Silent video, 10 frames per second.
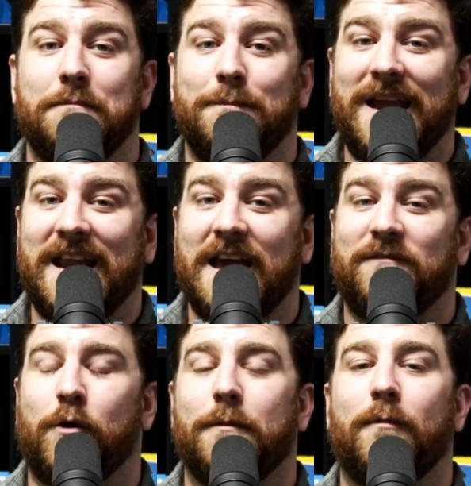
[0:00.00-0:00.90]
Media
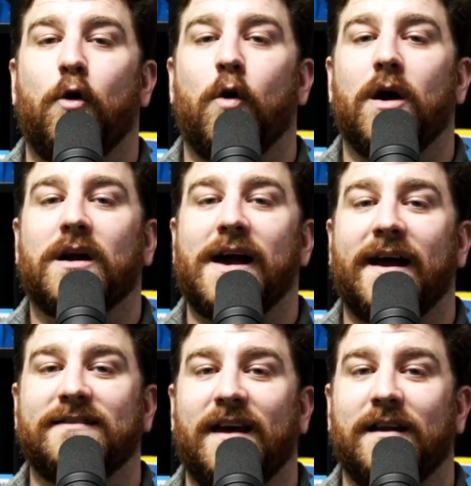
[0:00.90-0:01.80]
for more
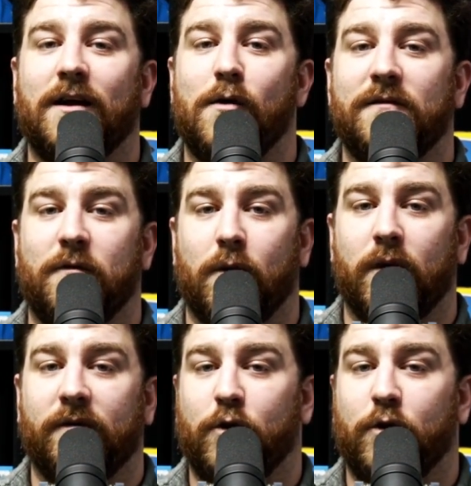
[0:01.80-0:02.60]
content going forward.